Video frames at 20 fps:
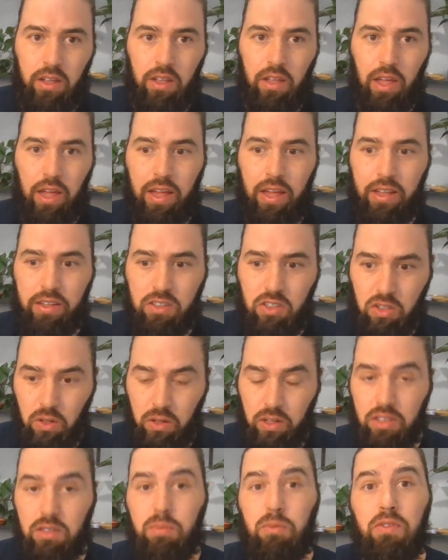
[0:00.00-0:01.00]
And so
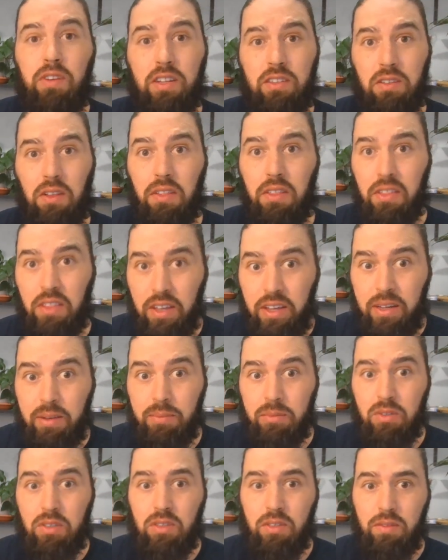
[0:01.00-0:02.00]
let's move on to the
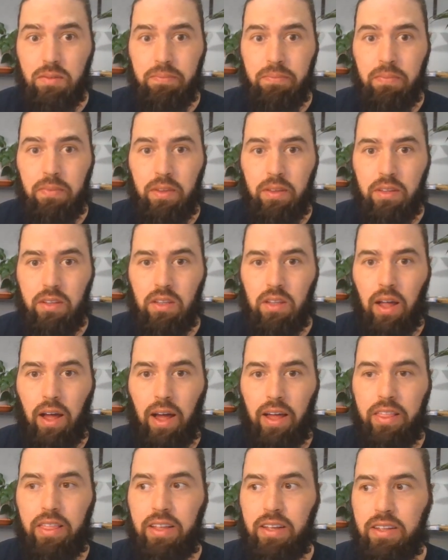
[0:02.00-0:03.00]
themes.
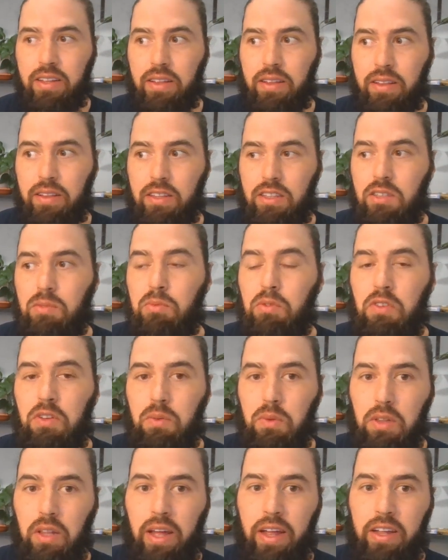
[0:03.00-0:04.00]
I think this movie
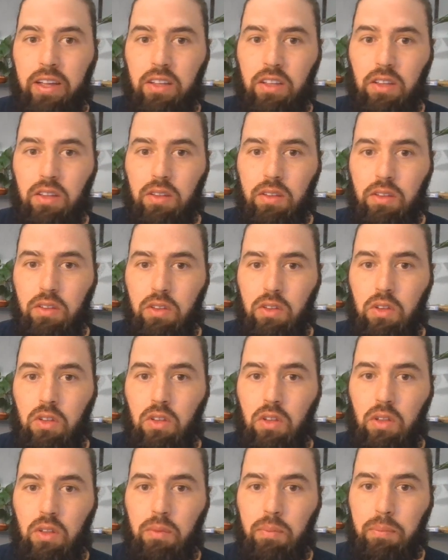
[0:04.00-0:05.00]
would like
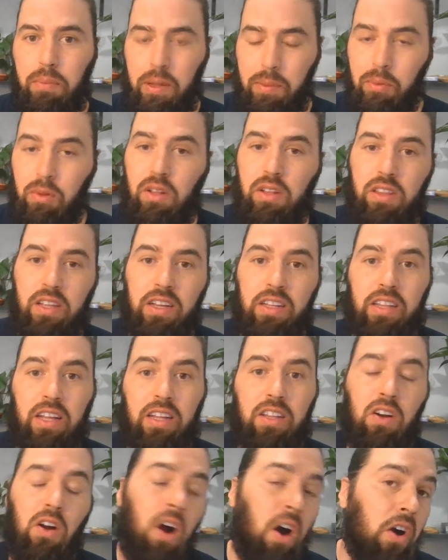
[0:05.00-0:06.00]
people to think that
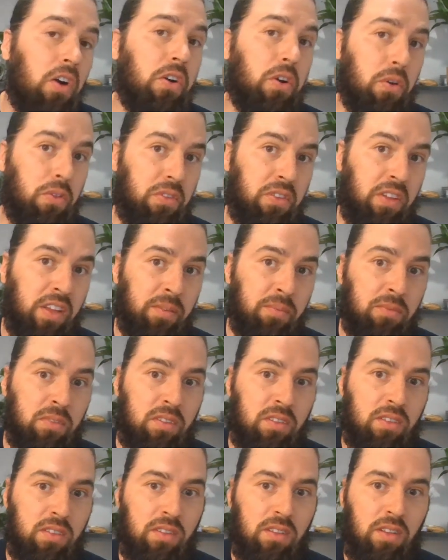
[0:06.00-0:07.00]
there are no
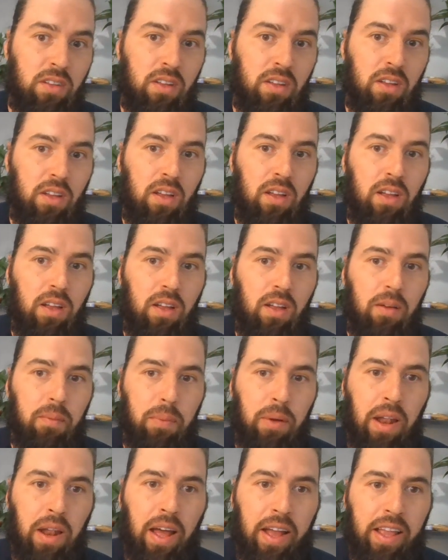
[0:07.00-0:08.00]
themes.
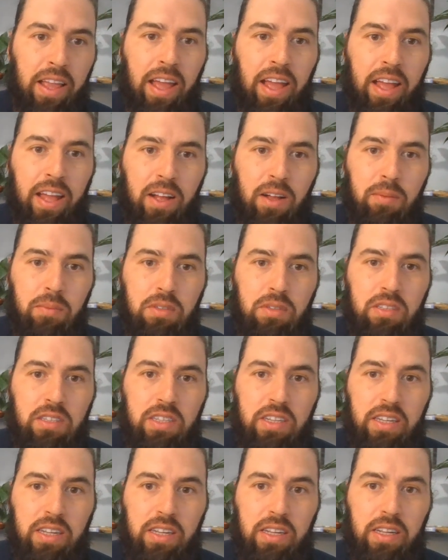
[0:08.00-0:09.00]
But I can't help
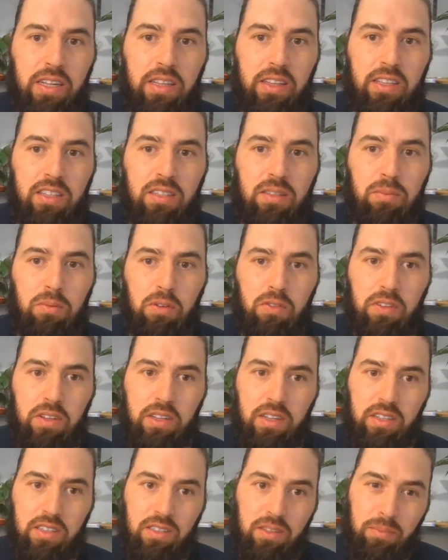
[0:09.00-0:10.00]
see this
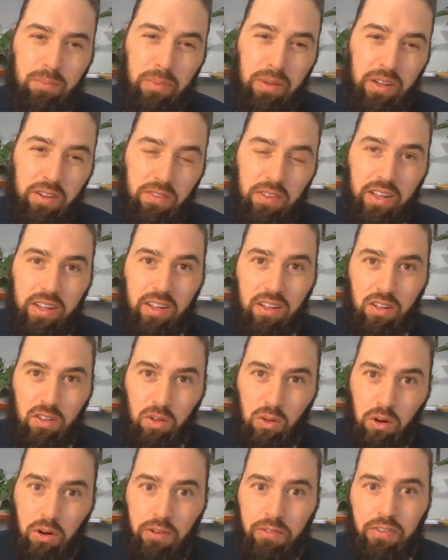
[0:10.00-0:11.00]
movie as a bit of like
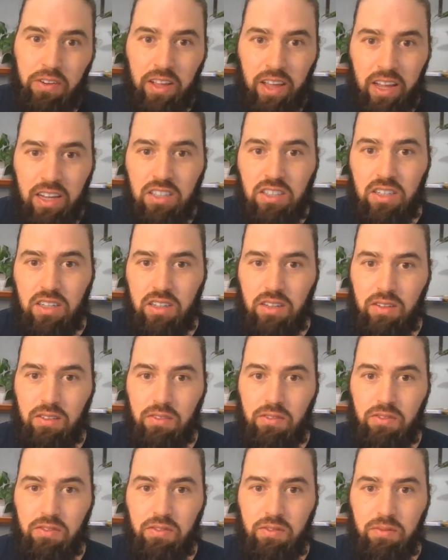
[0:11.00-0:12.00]
glorification
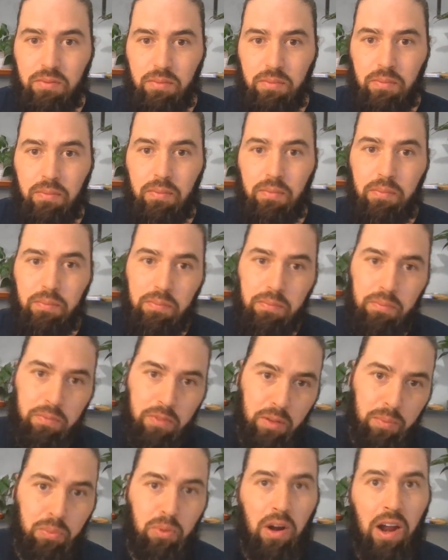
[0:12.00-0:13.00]
of
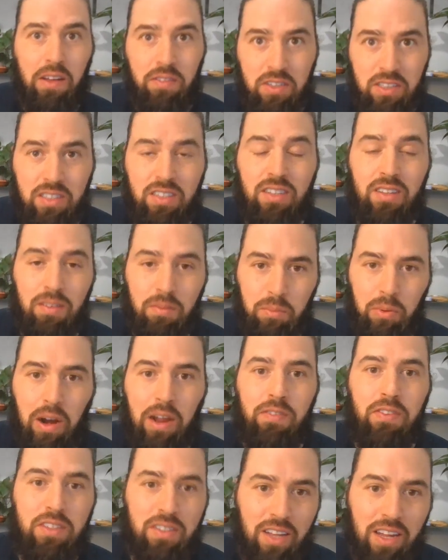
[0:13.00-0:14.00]
the
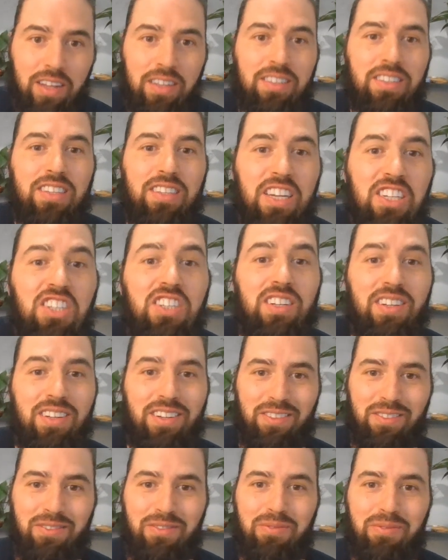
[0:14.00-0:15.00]
privatization
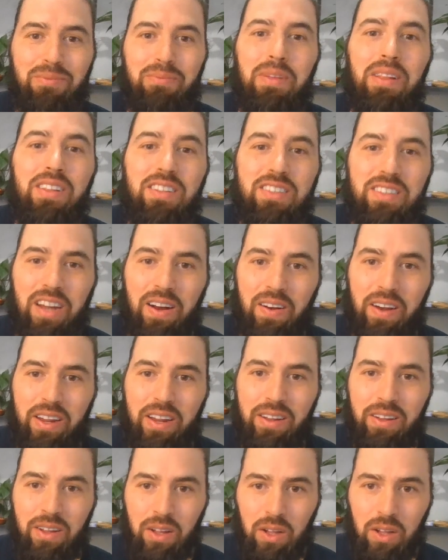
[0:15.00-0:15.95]
of military,